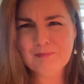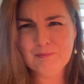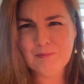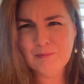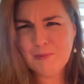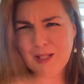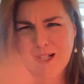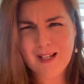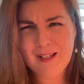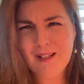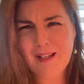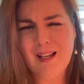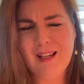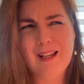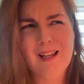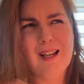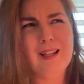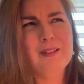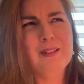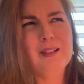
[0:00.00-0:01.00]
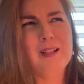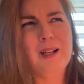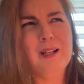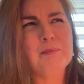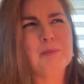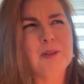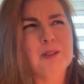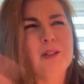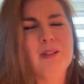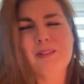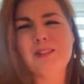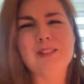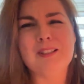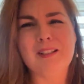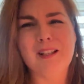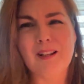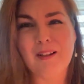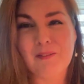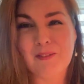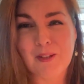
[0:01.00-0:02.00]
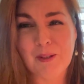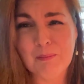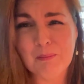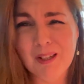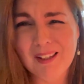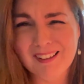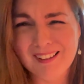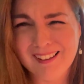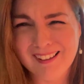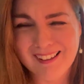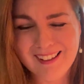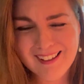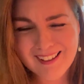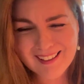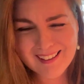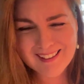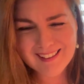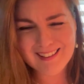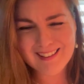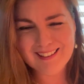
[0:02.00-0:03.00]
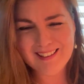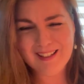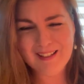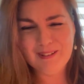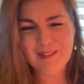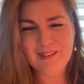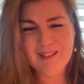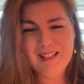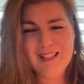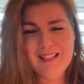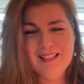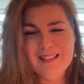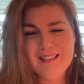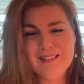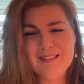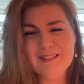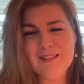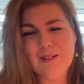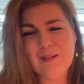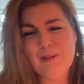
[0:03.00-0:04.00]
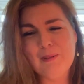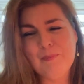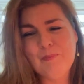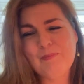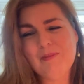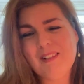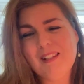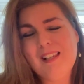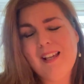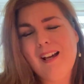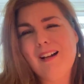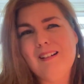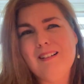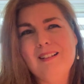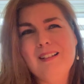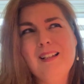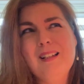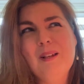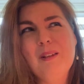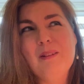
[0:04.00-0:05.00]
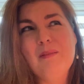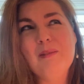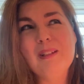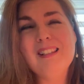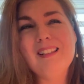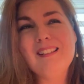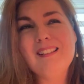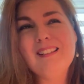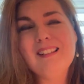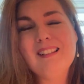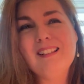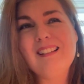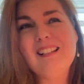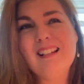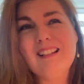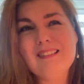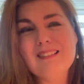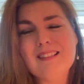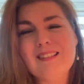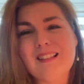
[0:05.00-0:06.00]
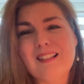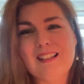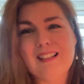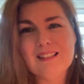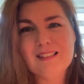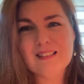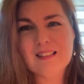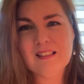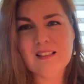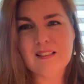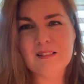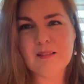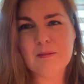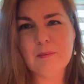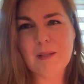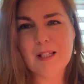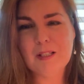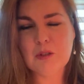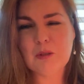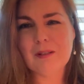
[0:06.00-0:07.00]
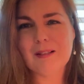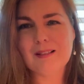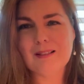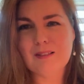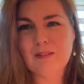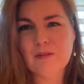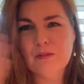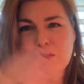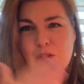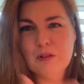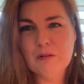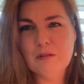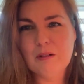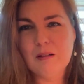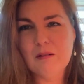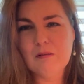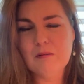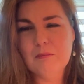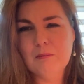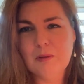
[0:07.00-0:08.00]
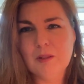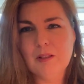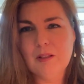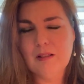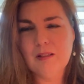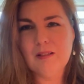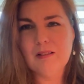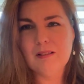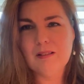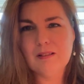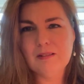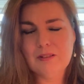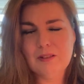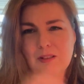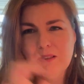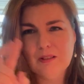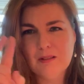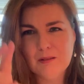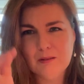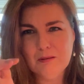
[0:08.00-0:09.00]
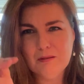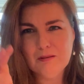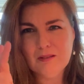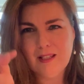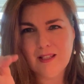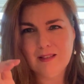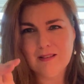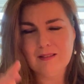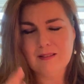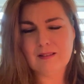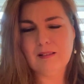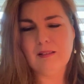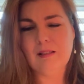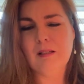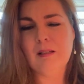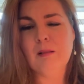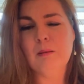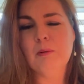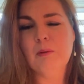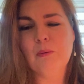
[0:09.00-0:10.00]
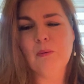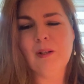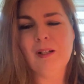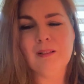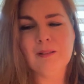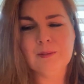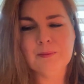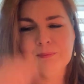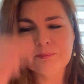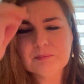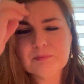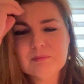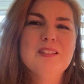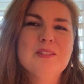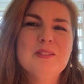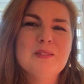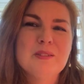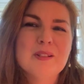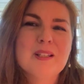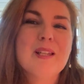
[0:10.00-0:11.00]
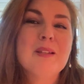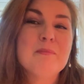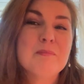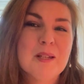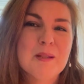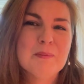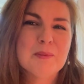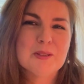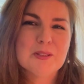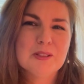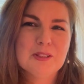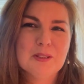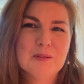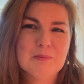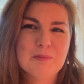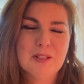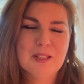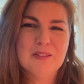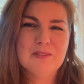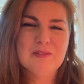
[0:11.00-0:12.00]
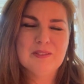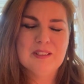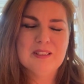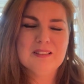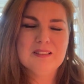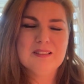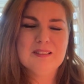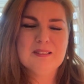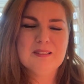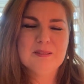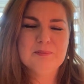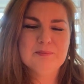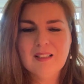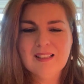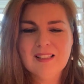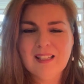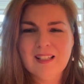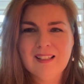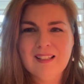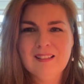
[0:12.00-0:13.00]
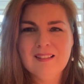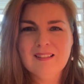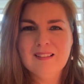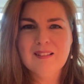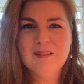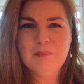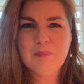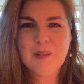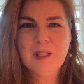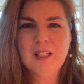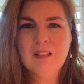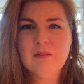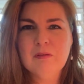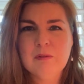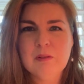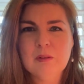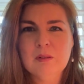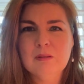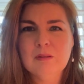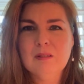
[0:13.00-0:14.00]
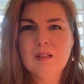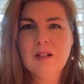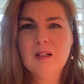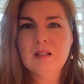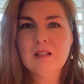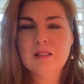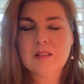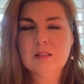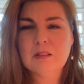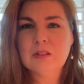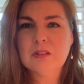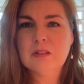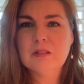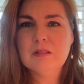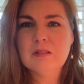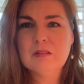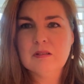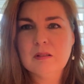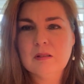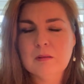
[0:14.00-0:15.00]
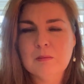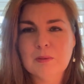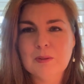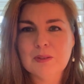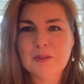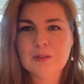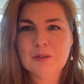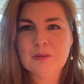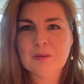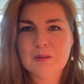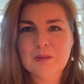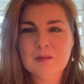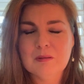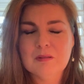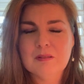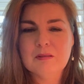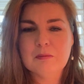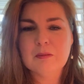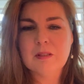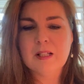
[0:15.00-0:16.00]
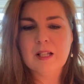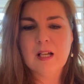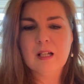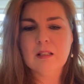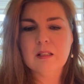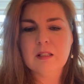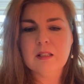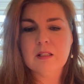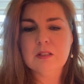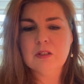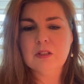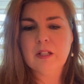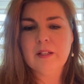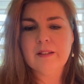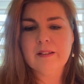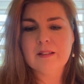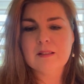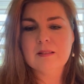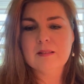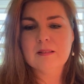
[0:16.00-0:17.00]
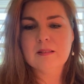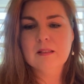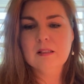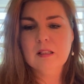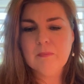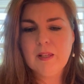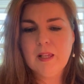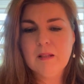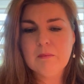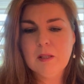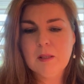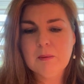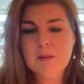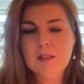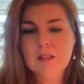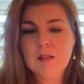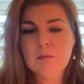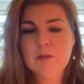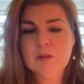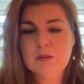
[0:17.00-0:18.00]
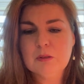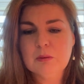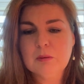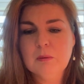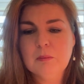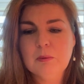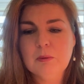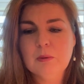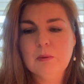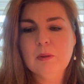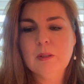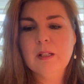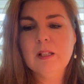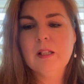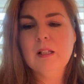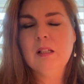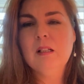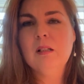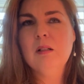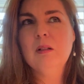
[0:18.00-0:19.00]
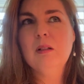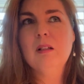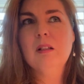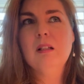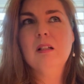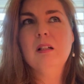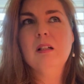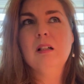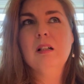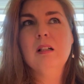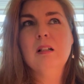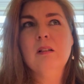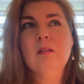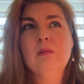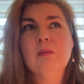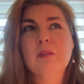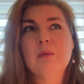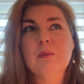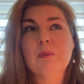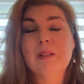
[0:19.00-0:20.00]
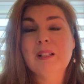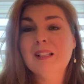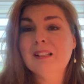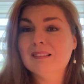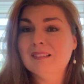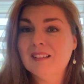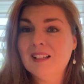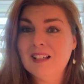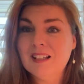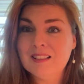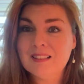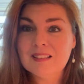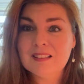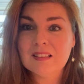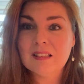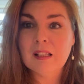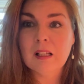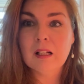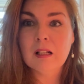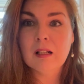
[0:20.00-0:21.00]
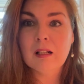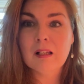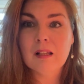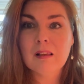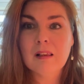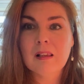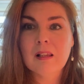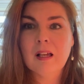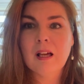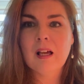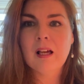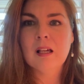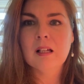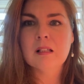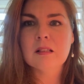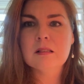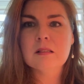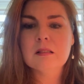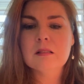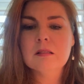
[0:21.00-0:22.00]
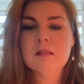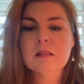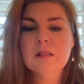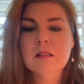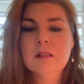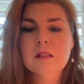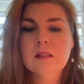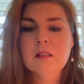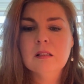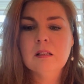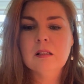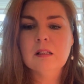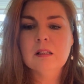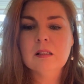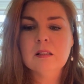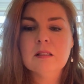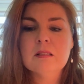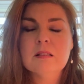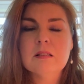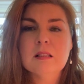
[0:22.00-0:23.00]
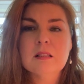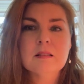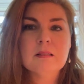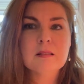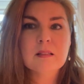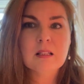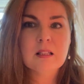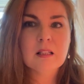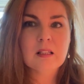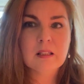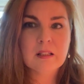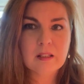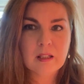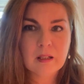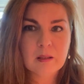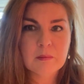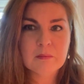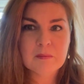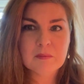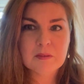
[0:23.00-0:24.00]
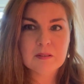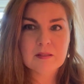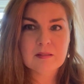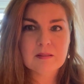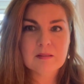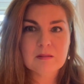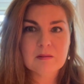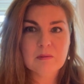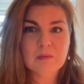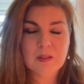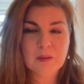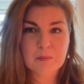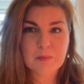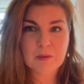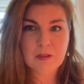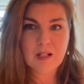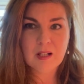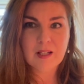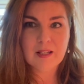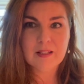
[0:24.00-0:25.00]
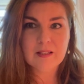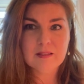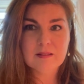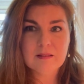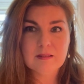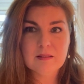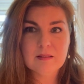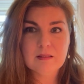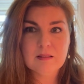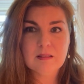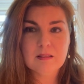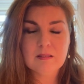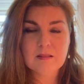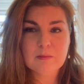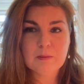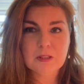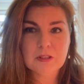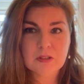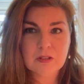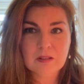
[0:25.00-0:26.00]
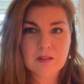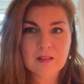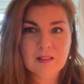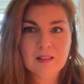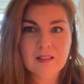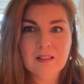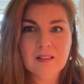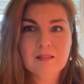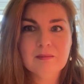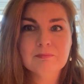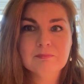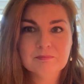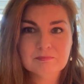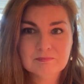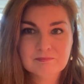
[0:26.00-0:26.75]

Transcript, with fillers: but I, I, I, I belonged to none of them, you know? So yeah, but they see the downside is in this matrix, if you don't belong to the cool kids club, well, you don't get membership benefits. Again, painful, harsh, sober truths, reality checks, and maybe coming to a point of realizing that authenticity comes with a price, especially